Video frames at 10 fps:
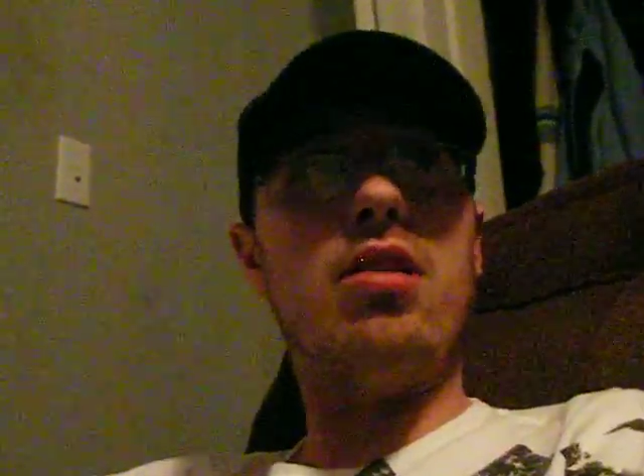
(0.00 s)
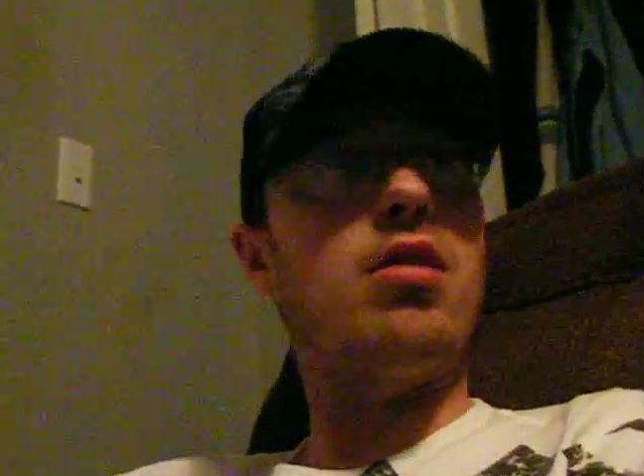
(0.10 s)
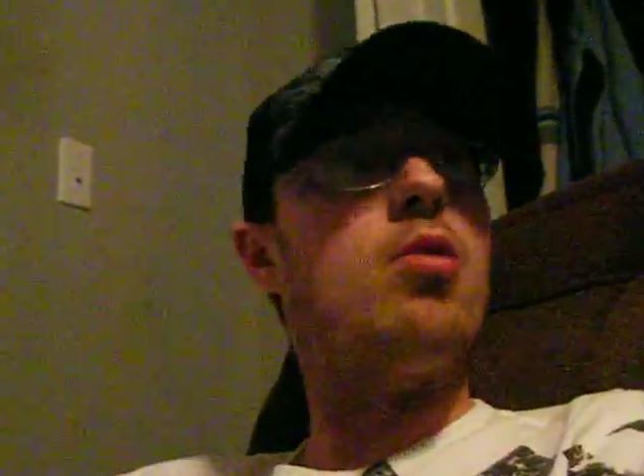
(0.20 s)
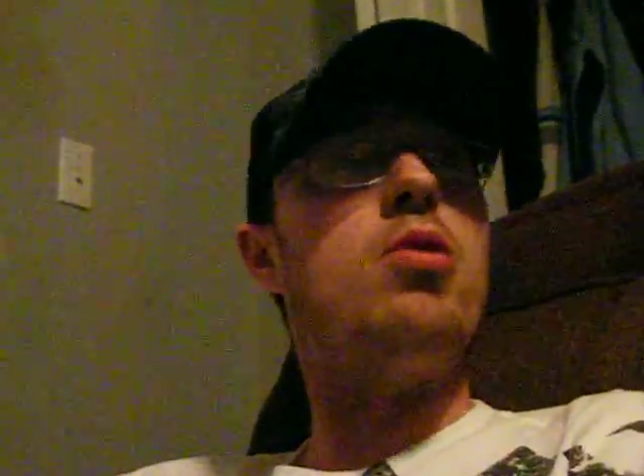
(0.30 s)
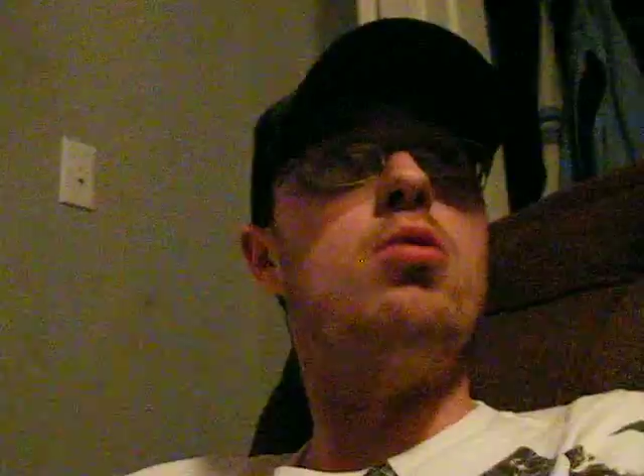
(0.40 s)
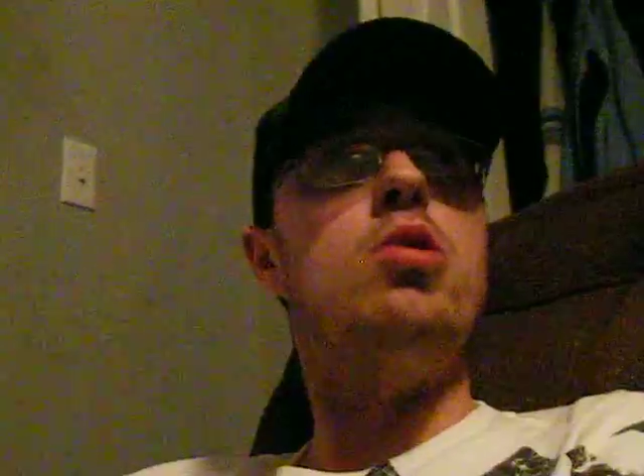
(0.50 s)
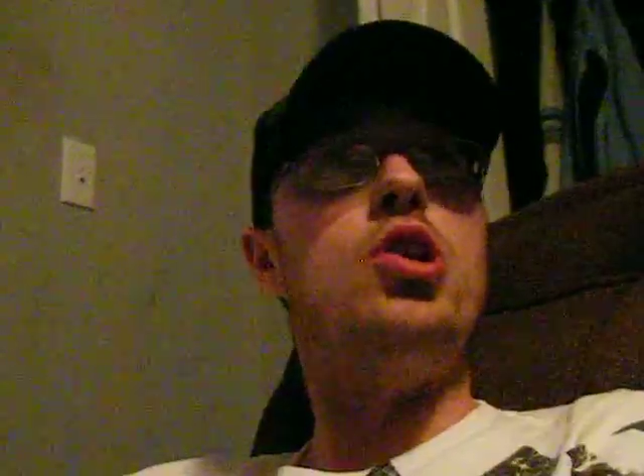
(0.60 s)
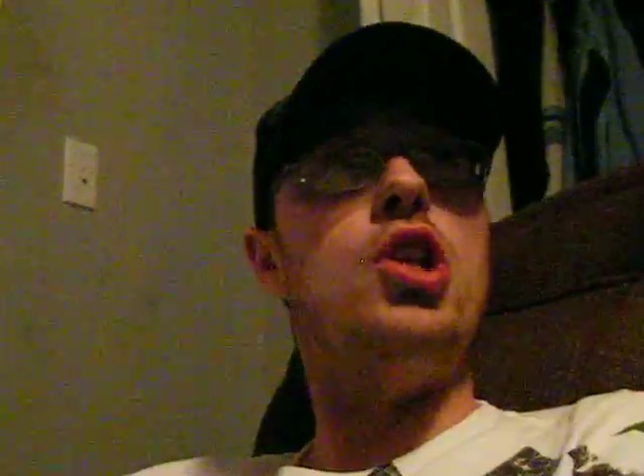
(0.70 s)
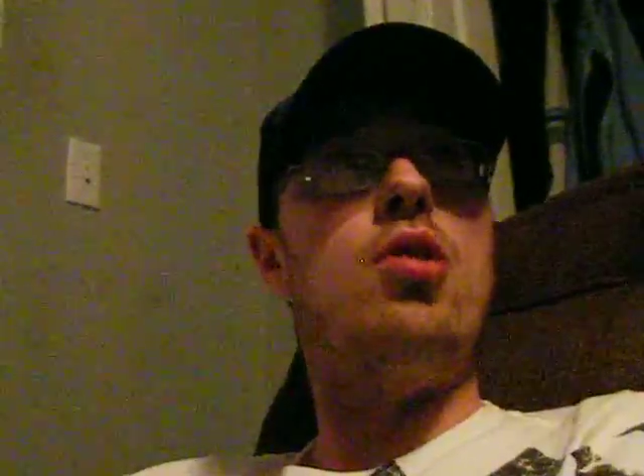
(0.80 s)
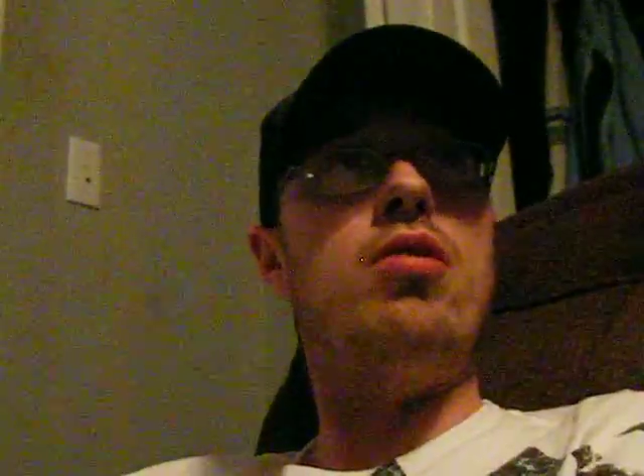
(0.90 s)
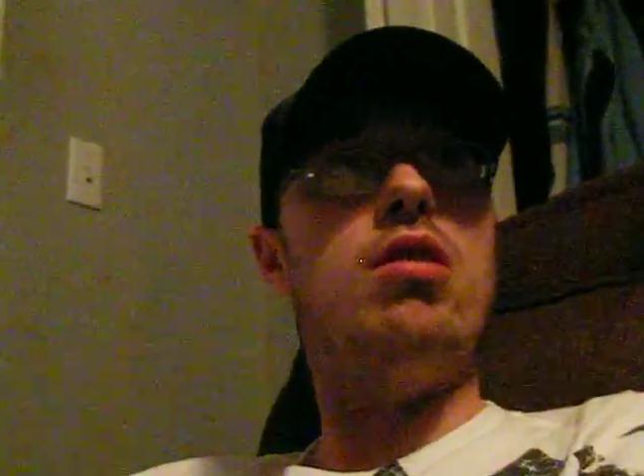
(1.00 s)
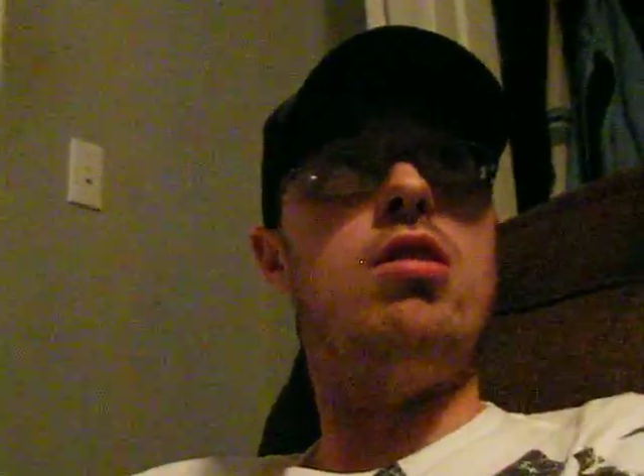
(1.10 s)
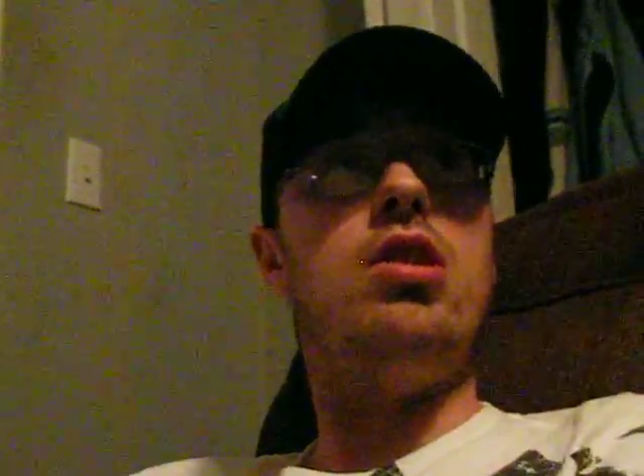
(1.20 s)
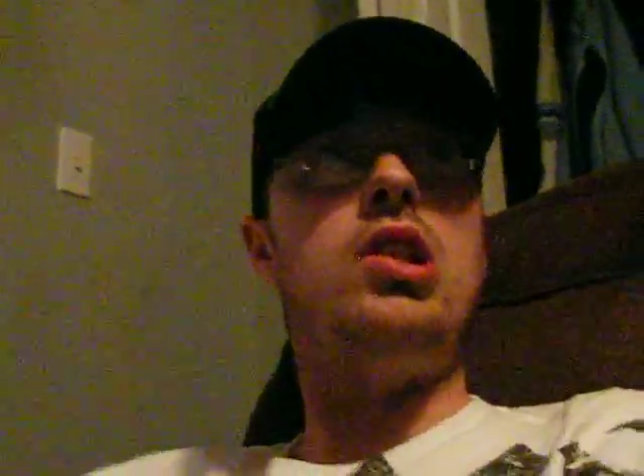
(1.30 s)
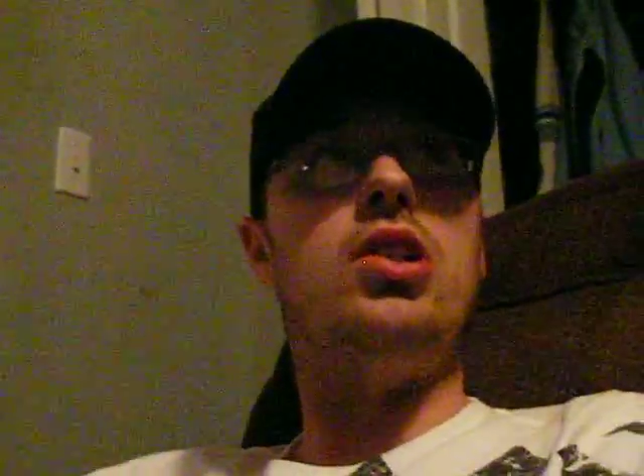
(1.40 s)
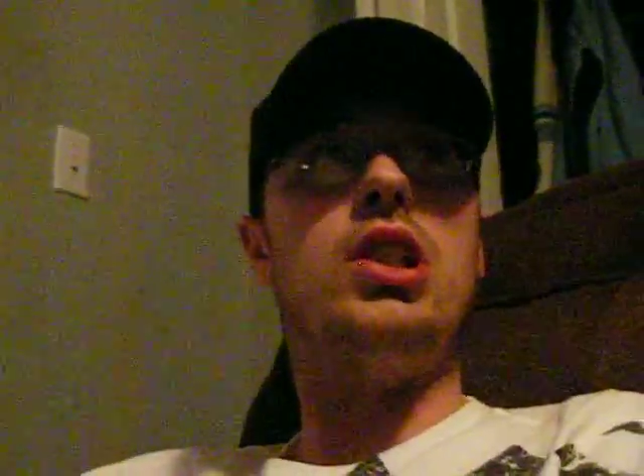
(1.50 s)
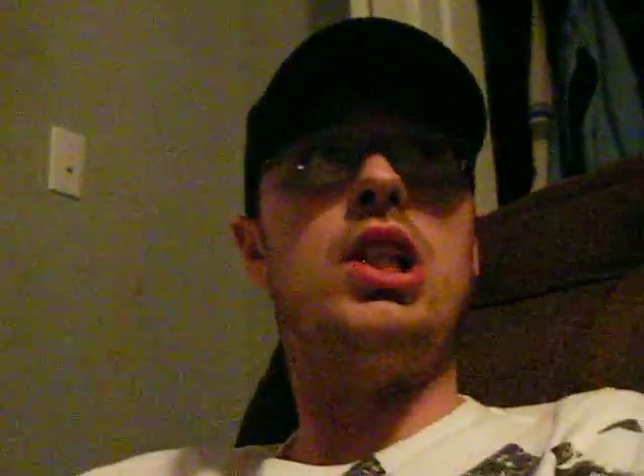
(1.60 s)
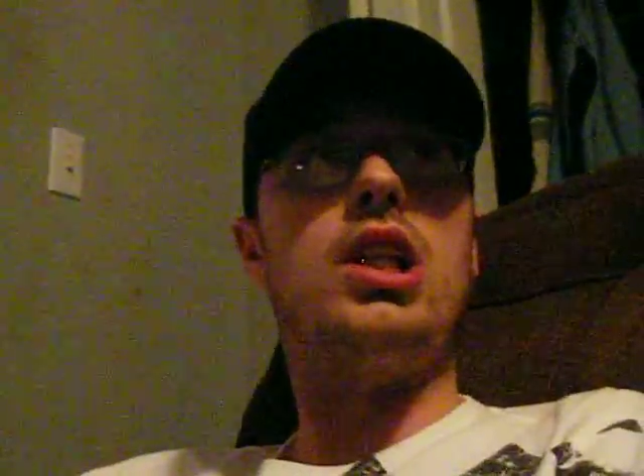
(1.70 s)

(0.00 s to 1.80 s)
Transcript: I wonder what Jones Energy drink.